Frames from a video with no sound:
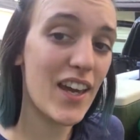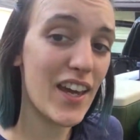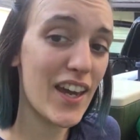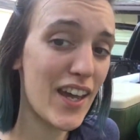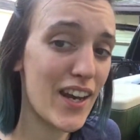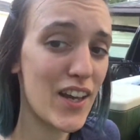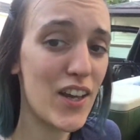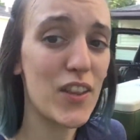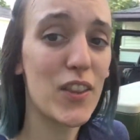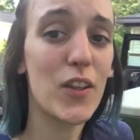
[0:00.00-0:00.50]

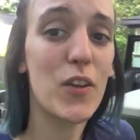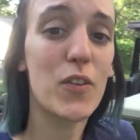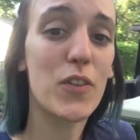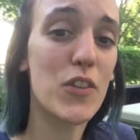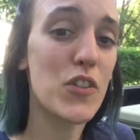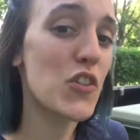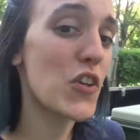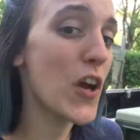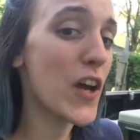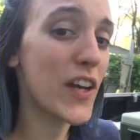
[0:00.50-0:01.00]
Gotta unload
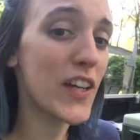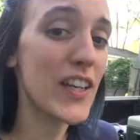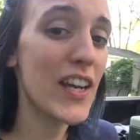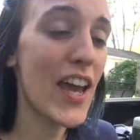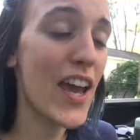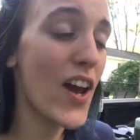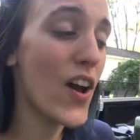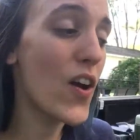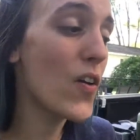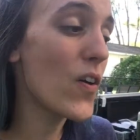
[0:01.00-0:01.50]
the truck
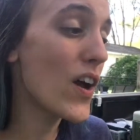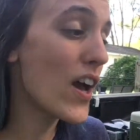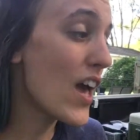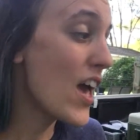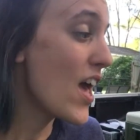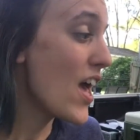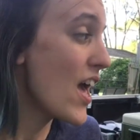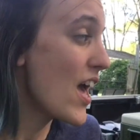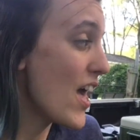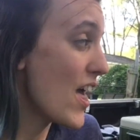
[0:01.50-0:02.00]
now
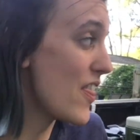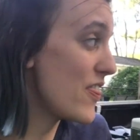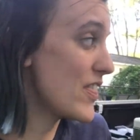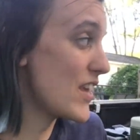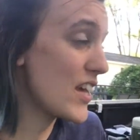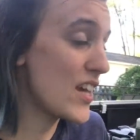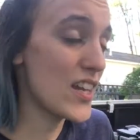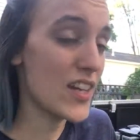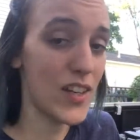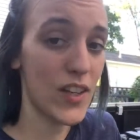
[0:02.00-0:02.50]
and
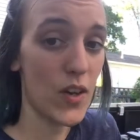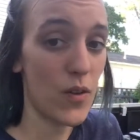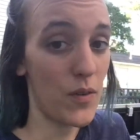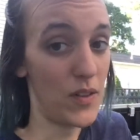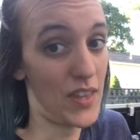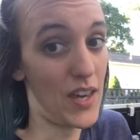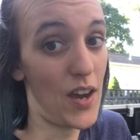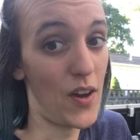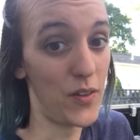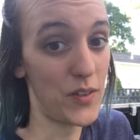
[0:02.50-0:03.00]
then go
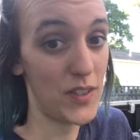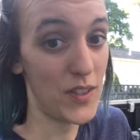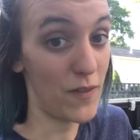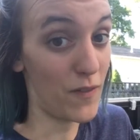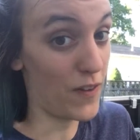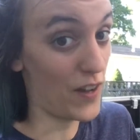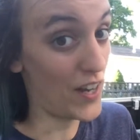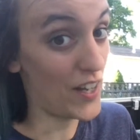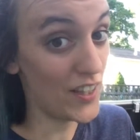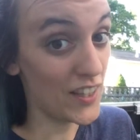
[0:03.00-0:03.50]
in the house and
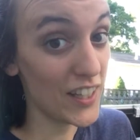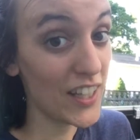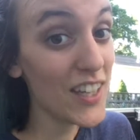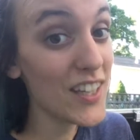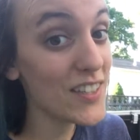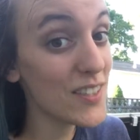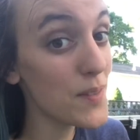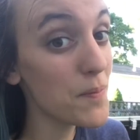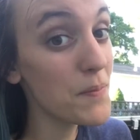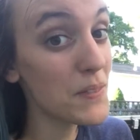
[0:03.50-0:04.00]
finally
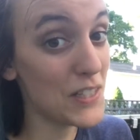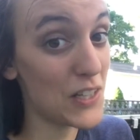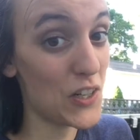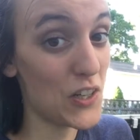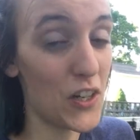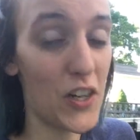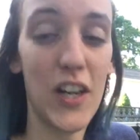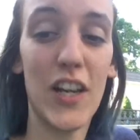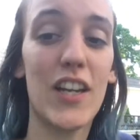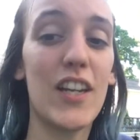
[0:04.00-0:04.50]
eat some
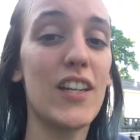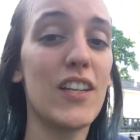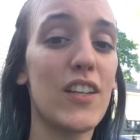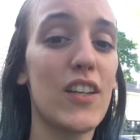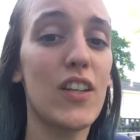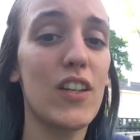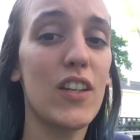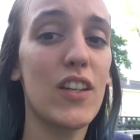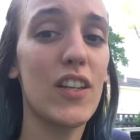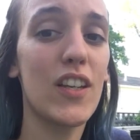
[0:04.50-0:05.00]
dinner and
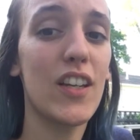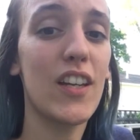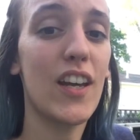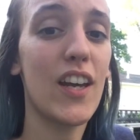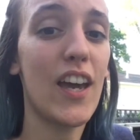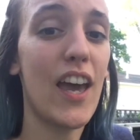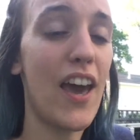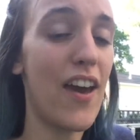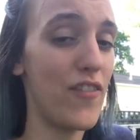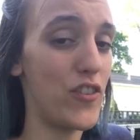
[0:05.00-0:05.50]

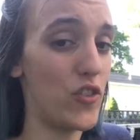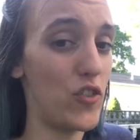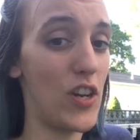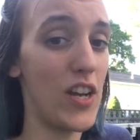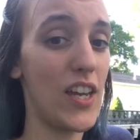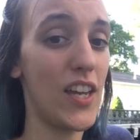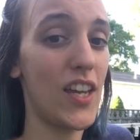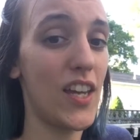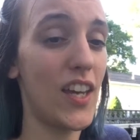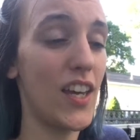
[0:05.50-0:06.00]
have a
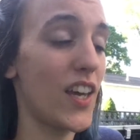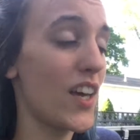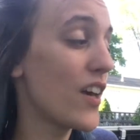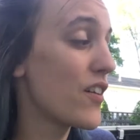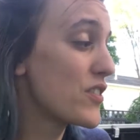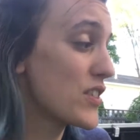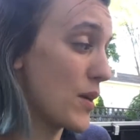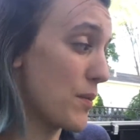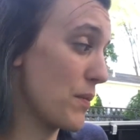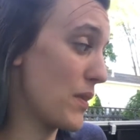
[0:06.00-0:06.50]
drink
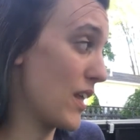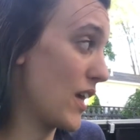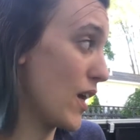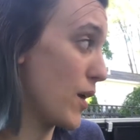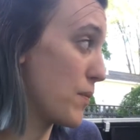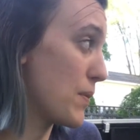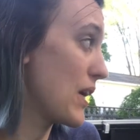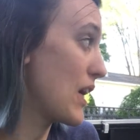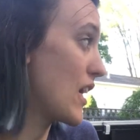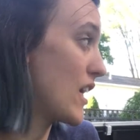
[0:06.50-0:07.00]
of
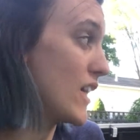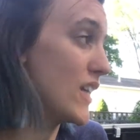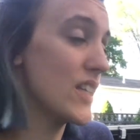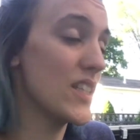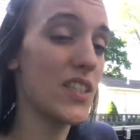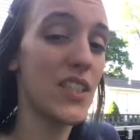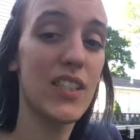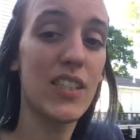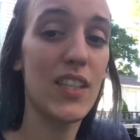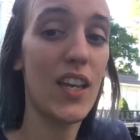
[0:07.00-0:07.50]
something
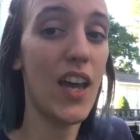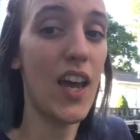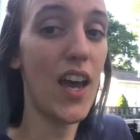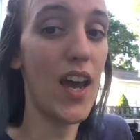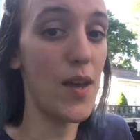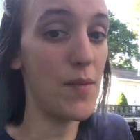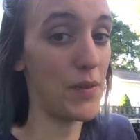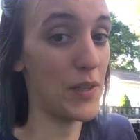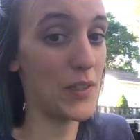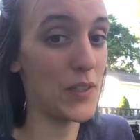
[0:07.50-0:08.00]
because
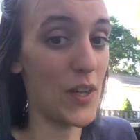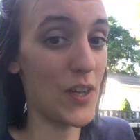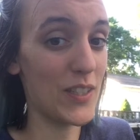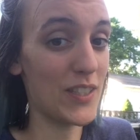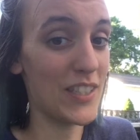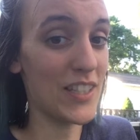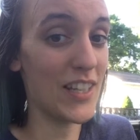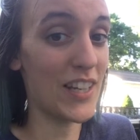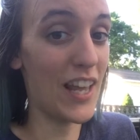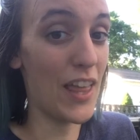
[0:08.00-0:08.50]
I'm
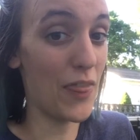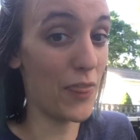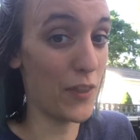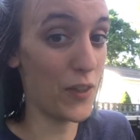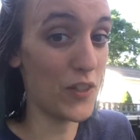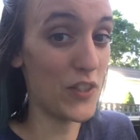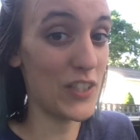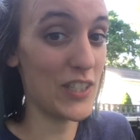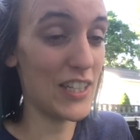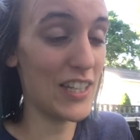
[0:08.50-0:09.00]
exhausted and
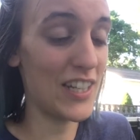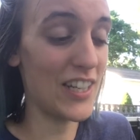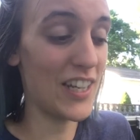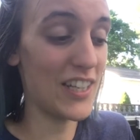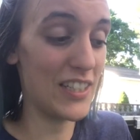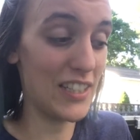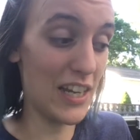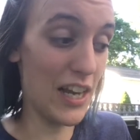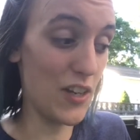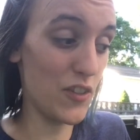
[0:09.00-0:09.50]
thirsty
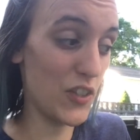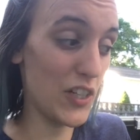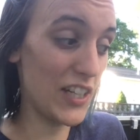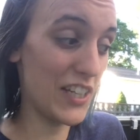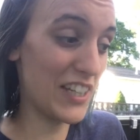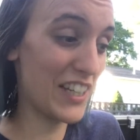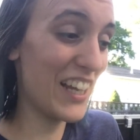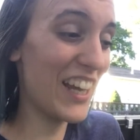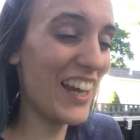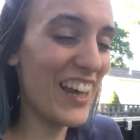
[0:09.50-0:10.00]
and
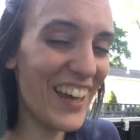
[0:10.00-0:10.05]
dehydrated.